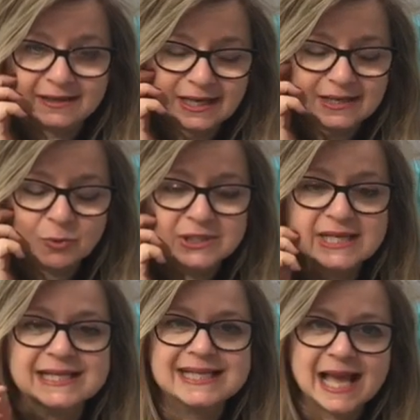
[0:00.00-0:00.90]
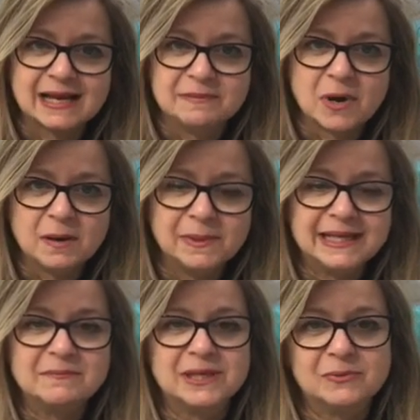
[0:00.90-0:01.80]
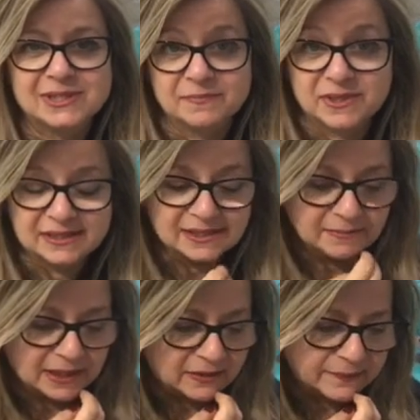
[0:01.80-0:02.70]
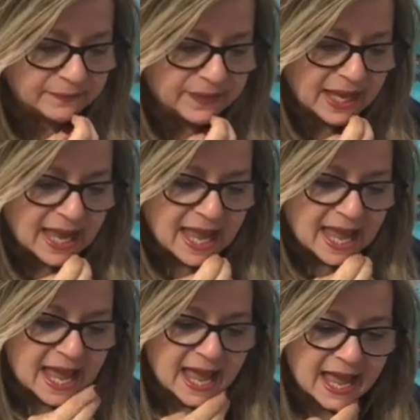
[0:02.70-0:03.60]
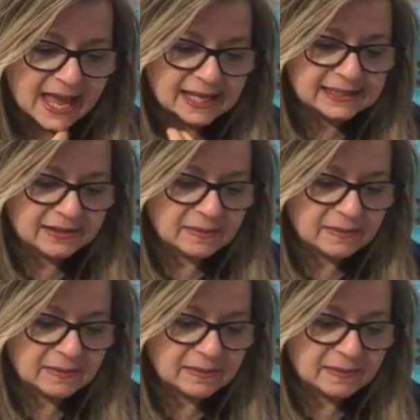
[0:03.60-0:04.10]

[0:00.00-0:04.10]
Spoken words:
It wasn't exactly marbling, but it was something similar. And the